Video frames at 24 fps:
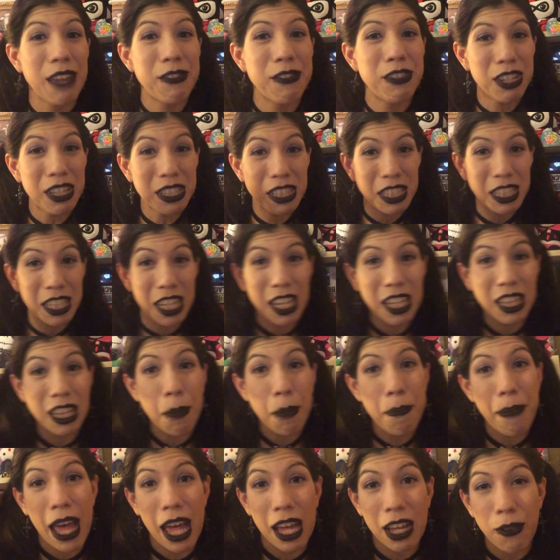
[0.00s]
As you can see in
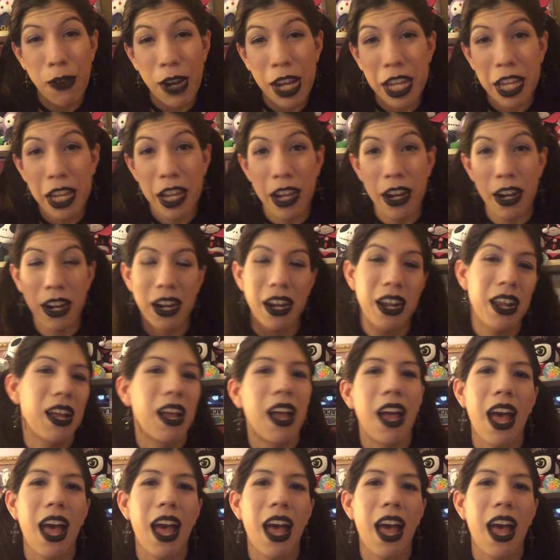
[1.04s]
the back right here,